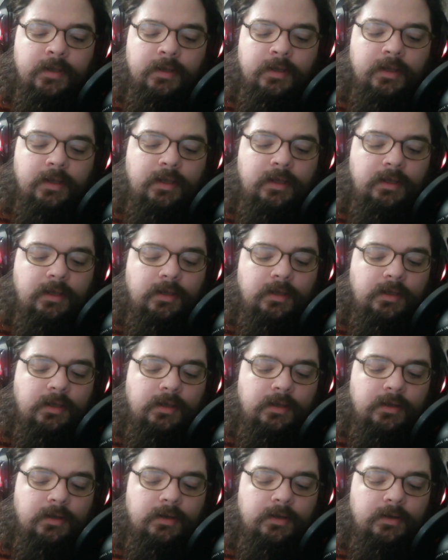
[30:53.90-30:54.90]

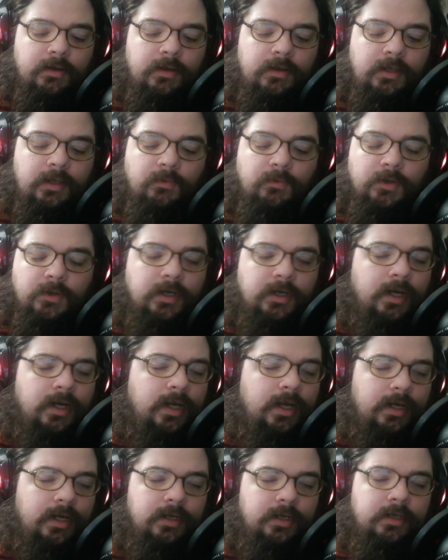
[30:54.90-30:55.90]
He he would
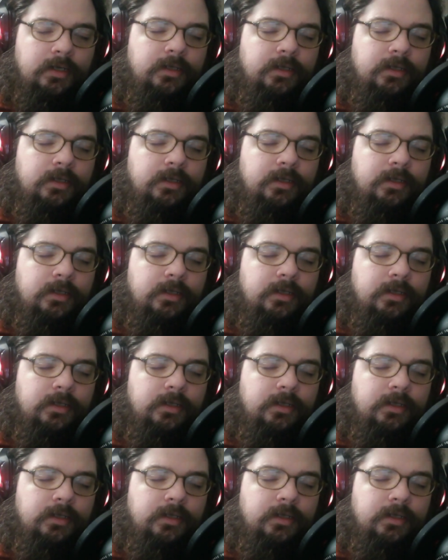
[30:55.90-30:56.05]
not